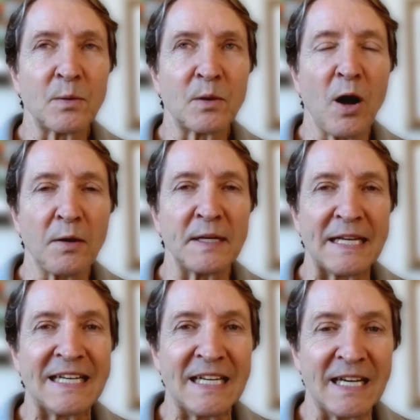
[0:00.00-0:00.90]
So called
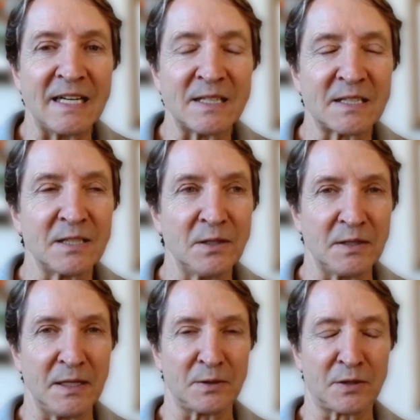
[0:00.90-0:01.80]
Indian, it's
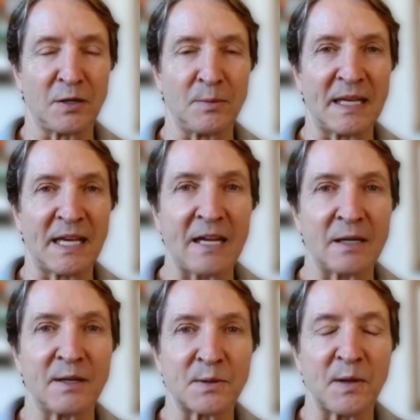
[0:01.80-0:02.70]
still a legal term in
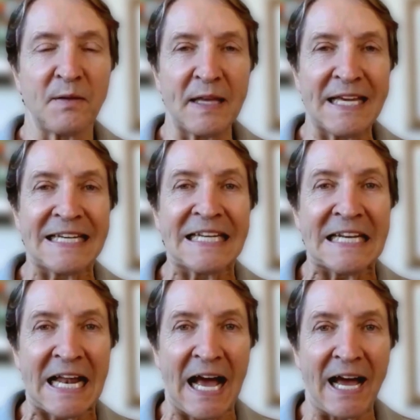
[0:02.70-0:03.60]
Canada because we have the
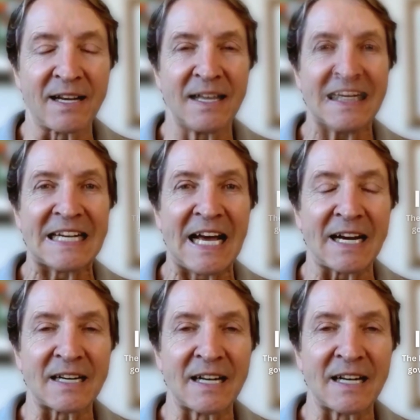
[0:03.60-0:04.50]
Indian Act, and the Indian
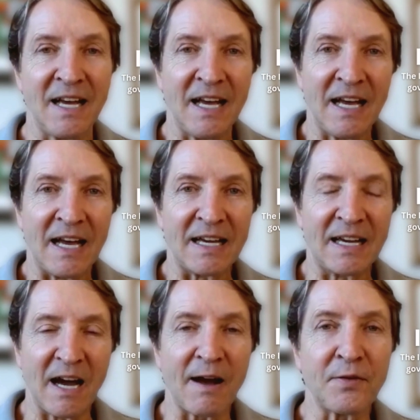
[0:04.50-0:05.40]
Act
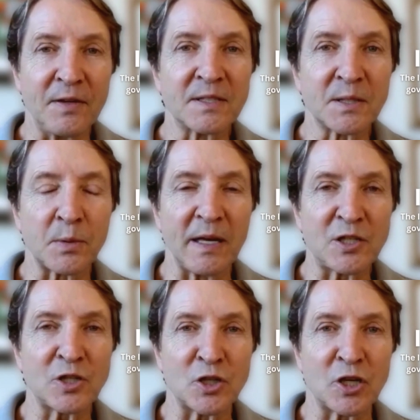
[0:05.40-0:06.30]
governs the
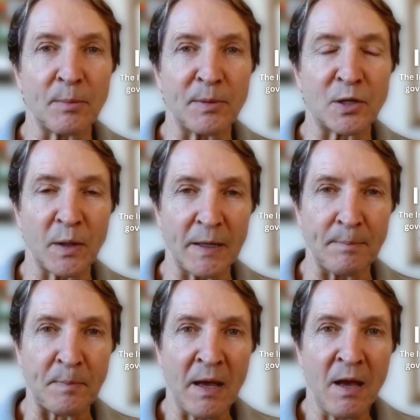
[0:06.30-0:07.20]
relationship
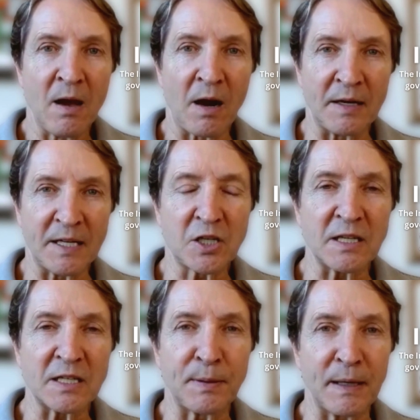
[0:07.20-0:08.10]
between our
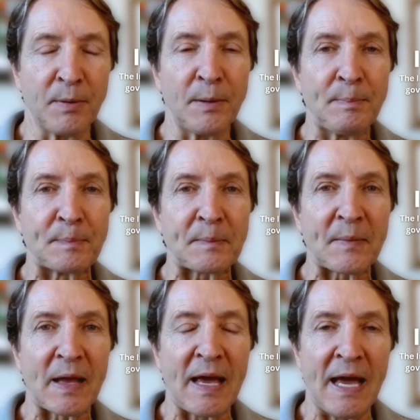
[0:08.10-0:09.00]
Indigenous people
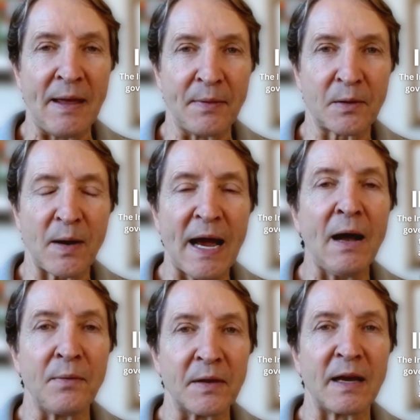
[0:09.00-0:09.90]
and the
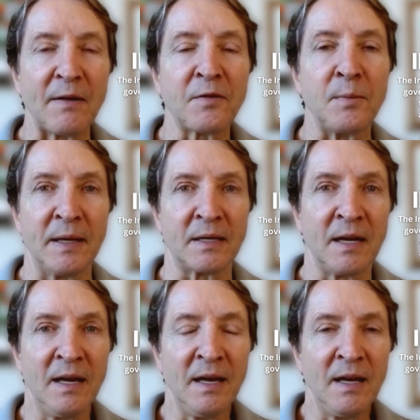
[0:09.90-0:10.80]
crown, the government.